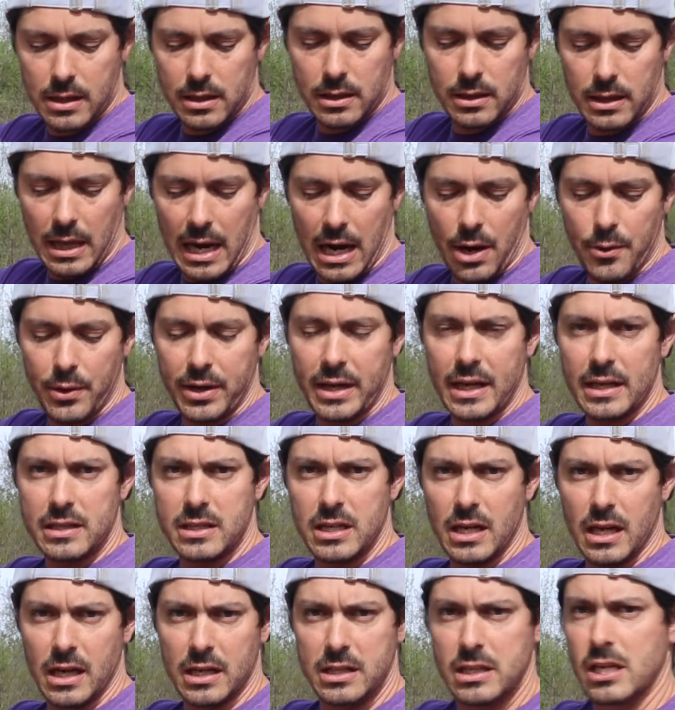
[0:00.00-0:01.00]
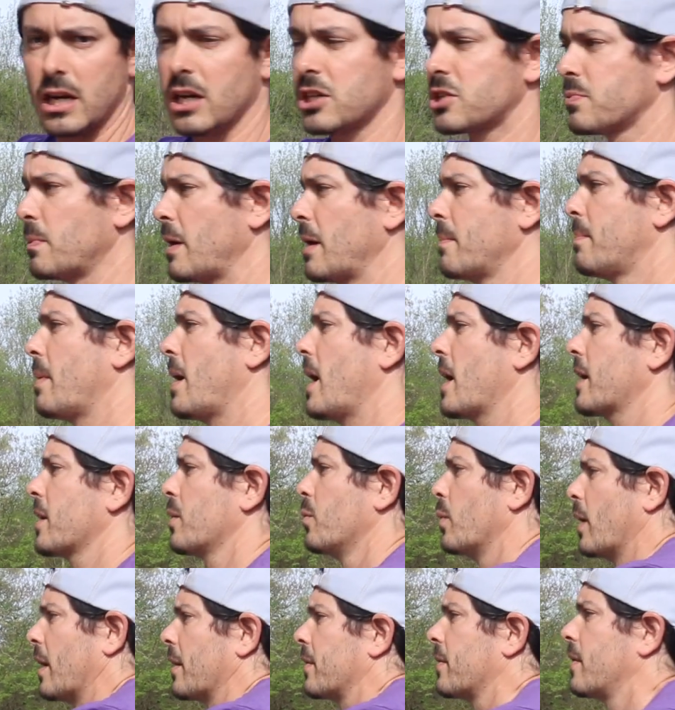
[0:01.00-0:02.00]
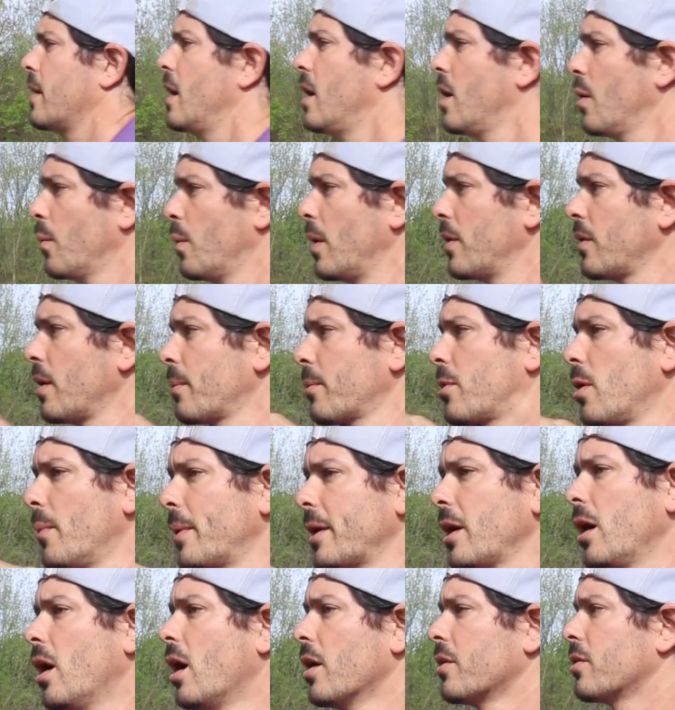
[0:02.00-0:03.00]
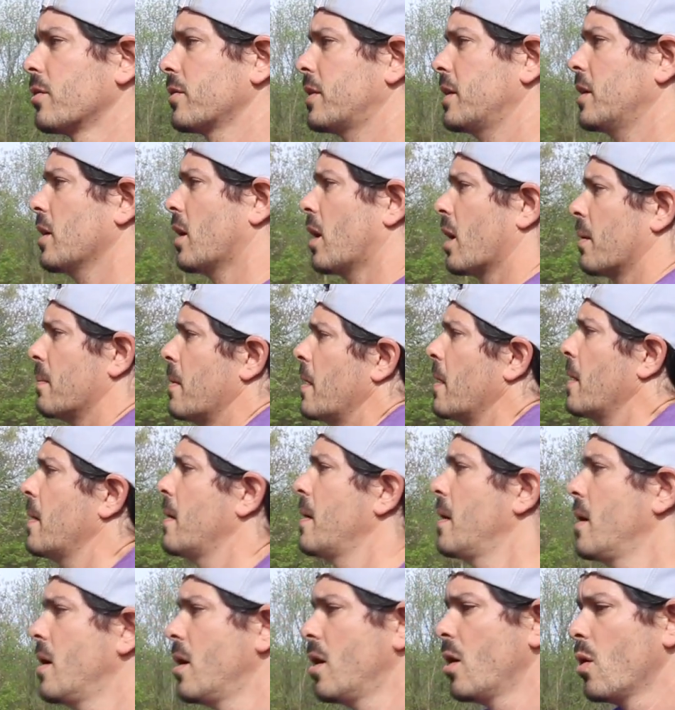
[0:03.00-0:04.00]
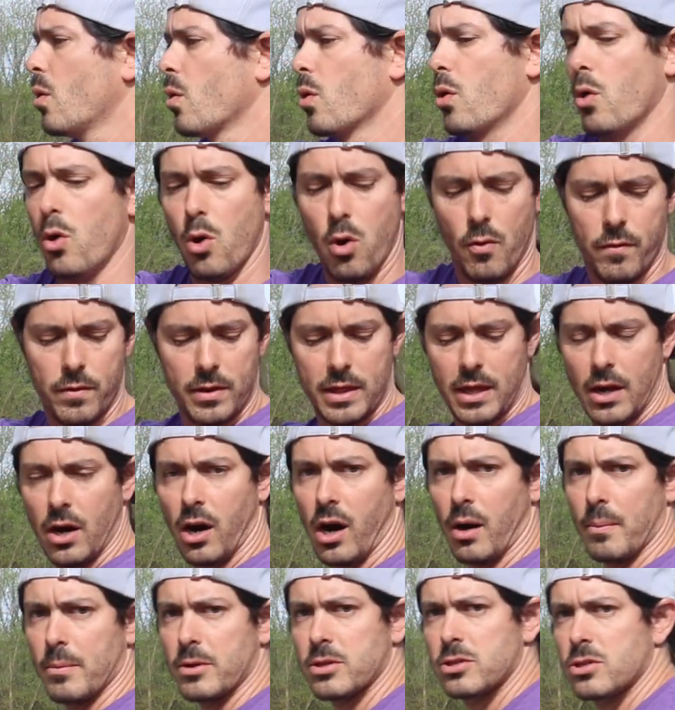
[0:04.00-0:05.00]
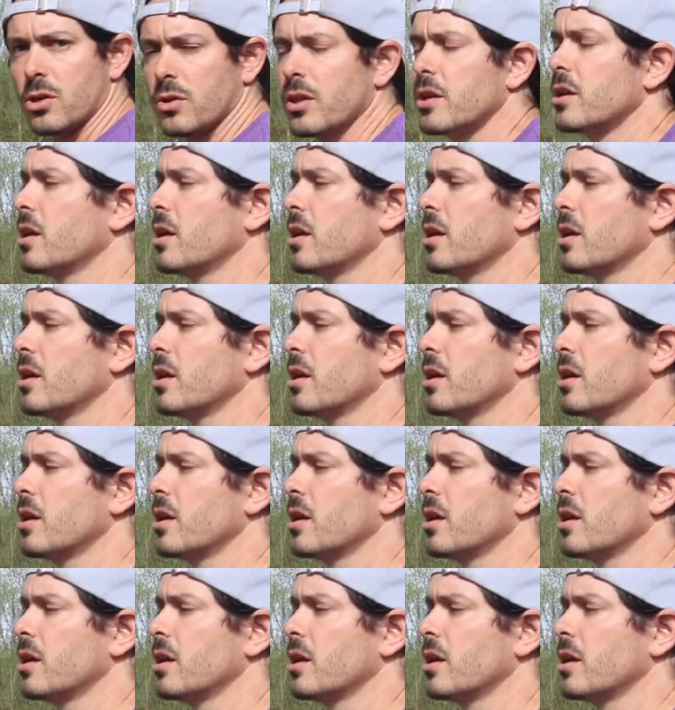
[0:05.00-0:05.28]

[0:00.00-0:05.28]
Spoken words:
allowing it to touch my body with, whether I'm going under the arm or over the arm. So the